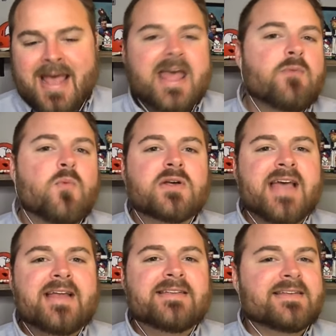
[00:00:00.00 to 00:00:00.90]
It was
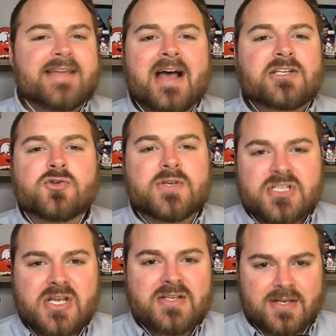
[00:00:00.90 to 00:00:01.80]
a disastrous
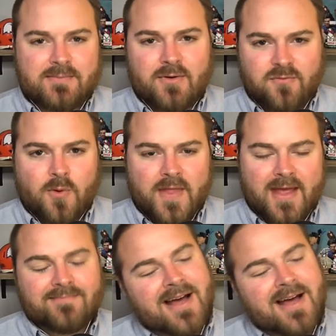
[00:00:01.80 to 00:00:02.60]
season before then,